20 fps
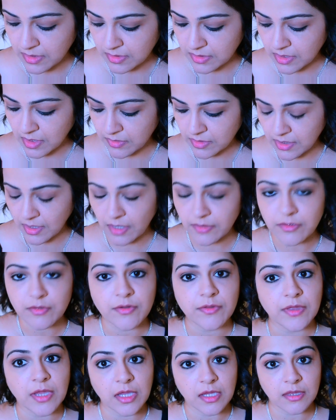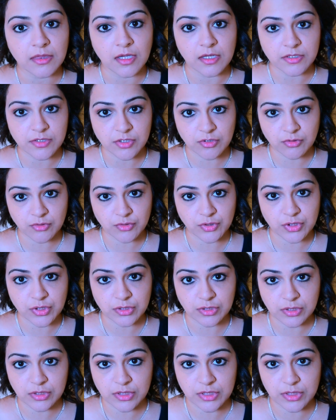Now the other thing that is
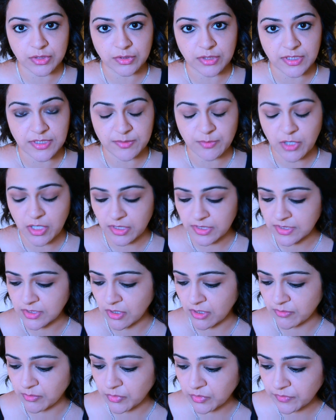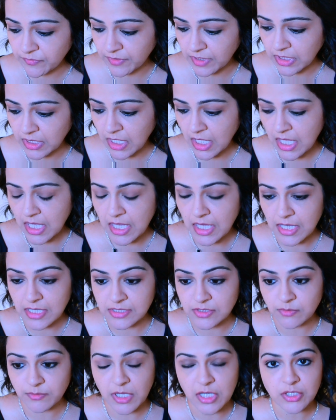crucial to these products not moving
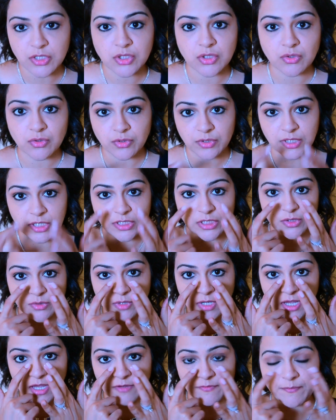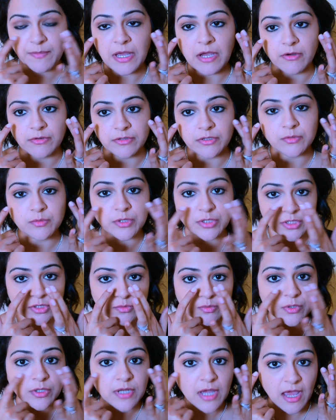is you make sure that you have powdered, which you
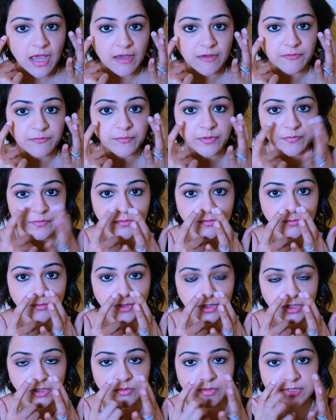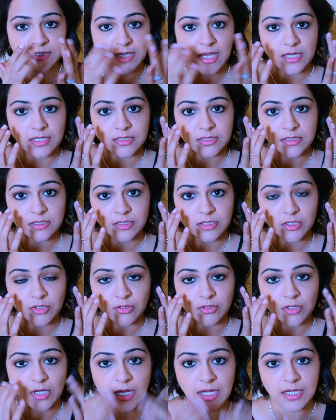would have before when you set
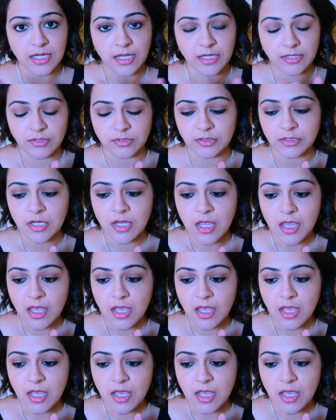your eyeliner,